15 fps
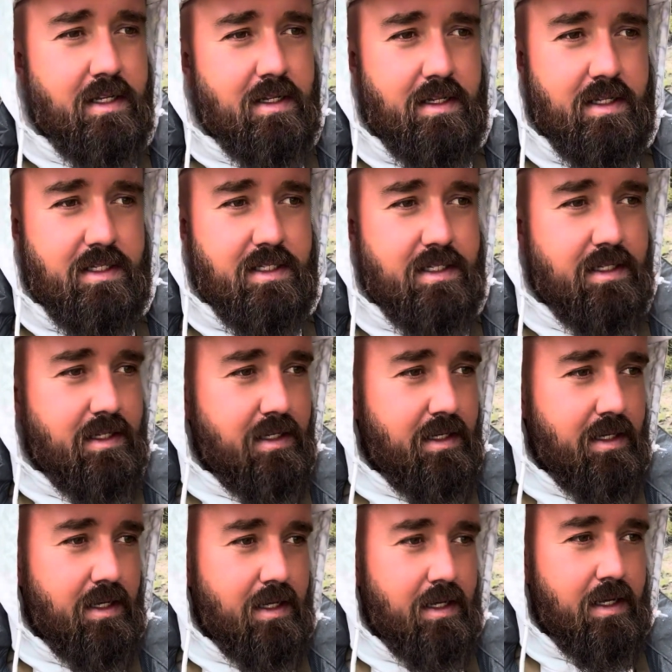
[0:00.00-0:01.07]
It's
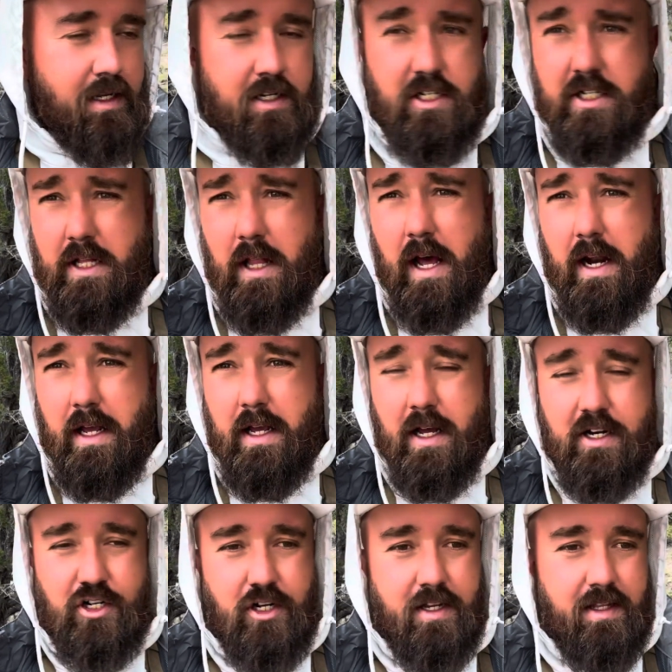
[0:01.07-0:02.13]
just a lot of
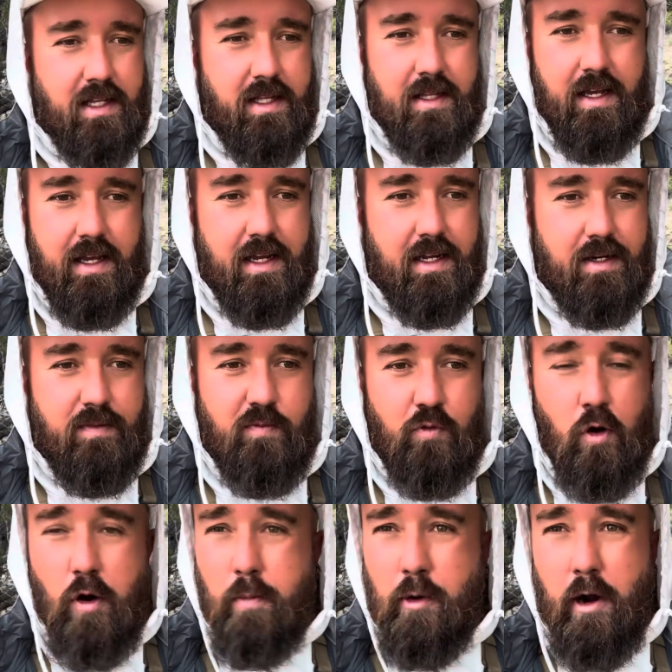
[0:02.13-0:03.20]
country that they could
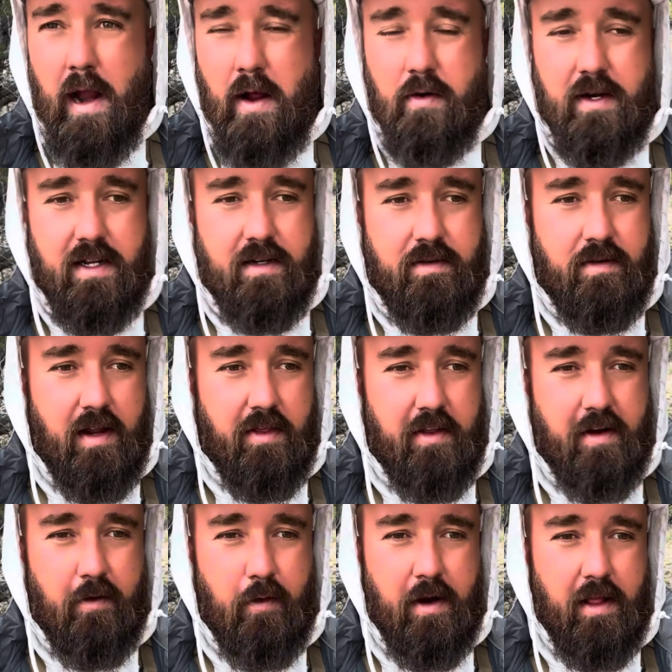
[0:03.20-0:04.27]
roam around in, nothing
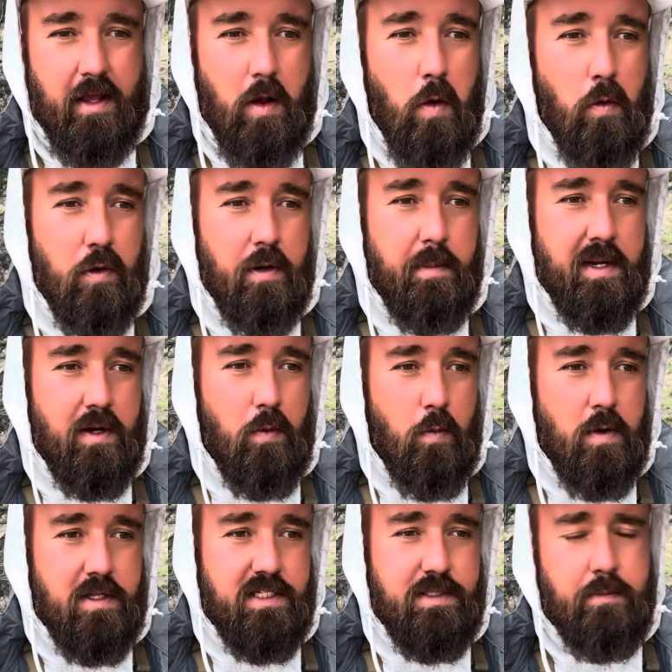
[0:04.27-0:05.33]
to really hold them into
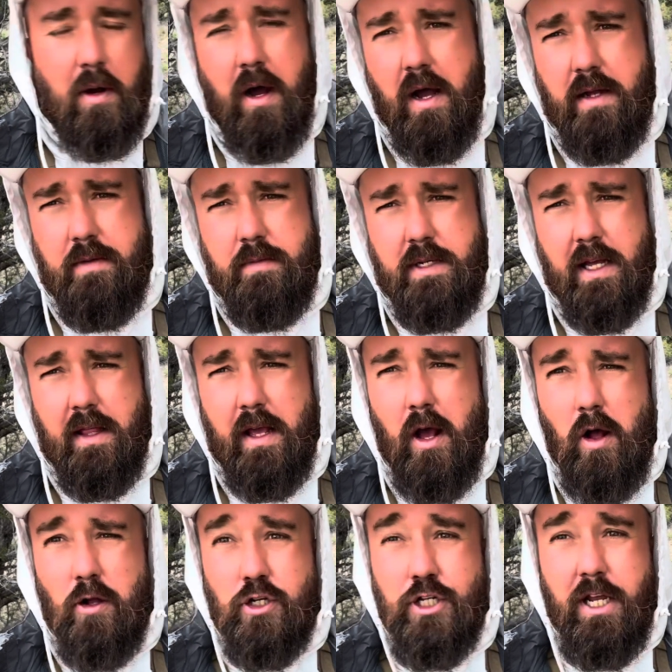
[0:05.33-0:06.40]
one spot till they
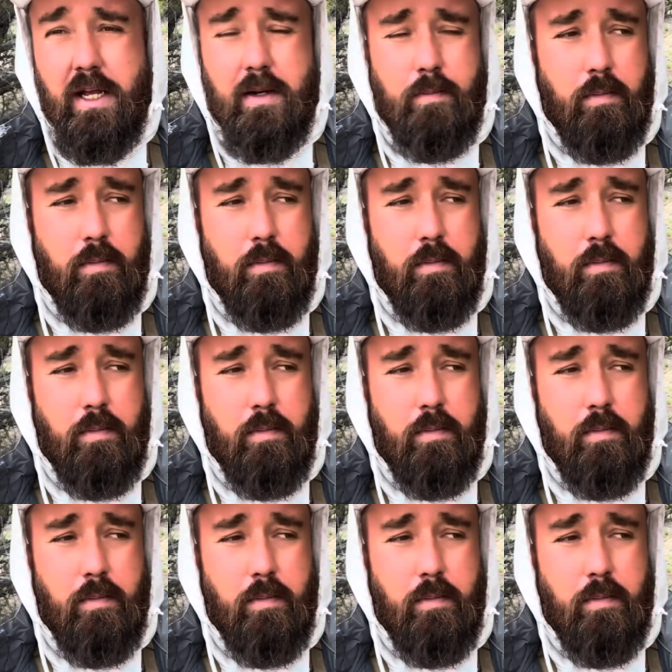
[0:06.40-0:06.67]
all shed.